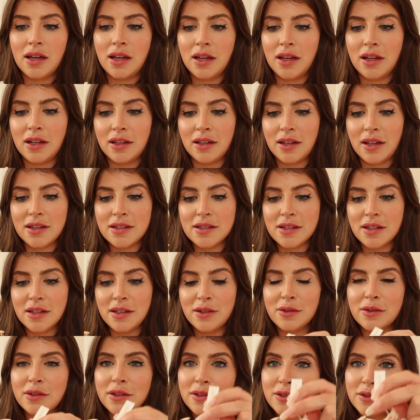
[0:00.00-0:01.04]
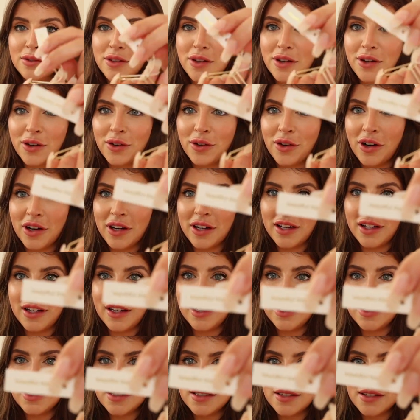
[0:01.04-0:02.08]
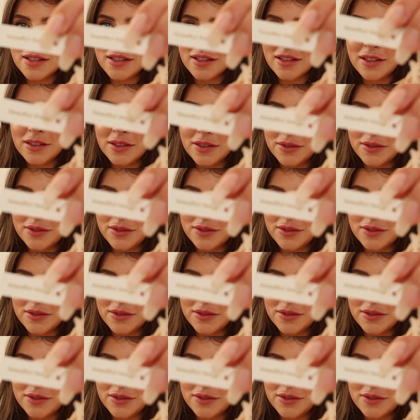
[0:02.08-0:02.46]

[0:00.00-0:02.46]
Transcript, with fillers: and has a cute little note on it.